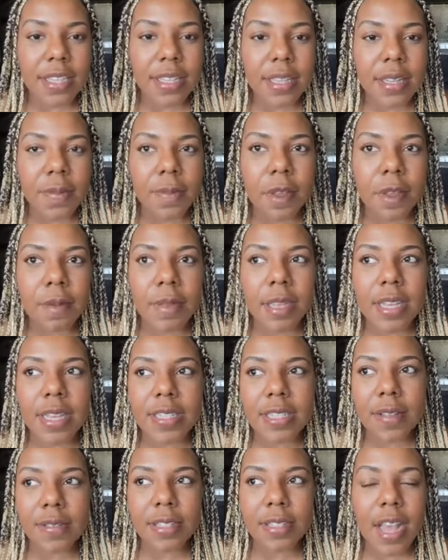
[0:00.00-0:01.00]
it could be
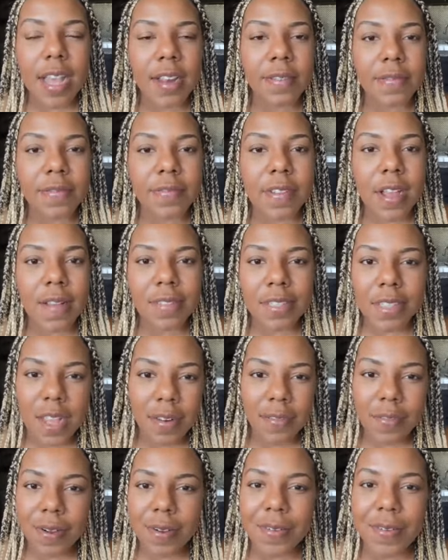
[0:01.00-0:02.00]
because I was kind of I was
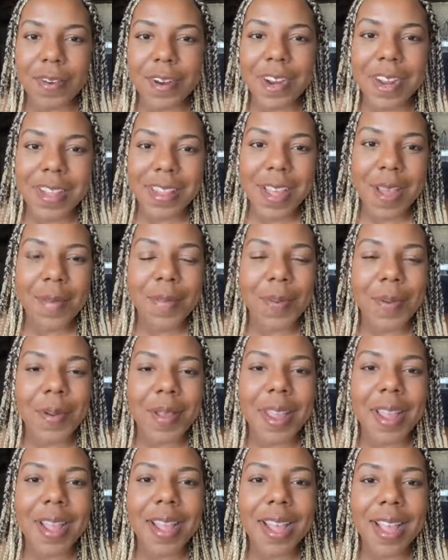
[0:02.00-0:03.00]
kind of over it at that
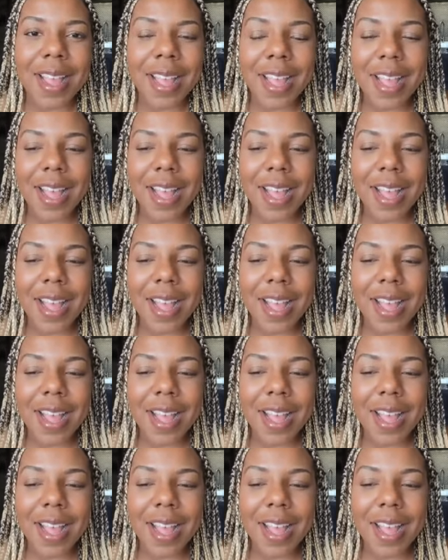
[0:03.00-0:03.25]
point,